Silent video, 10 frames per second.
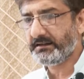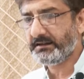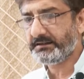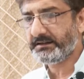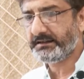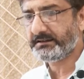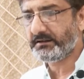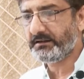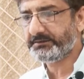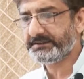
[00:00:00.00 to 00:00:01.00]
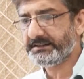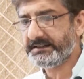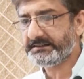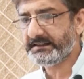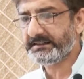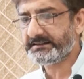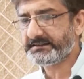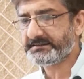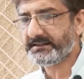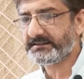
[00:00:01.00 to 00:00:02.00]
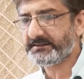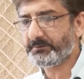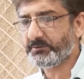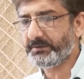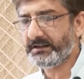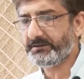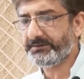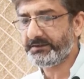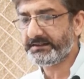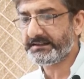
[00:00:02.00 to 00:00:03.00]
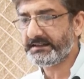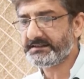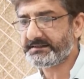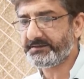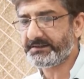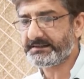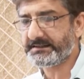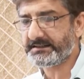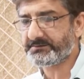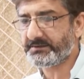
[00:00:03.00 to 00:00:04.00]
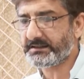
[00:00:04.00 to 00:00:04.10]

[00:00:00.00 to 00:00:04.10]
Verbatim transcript: on and off the data, and restart the mobile in case if it does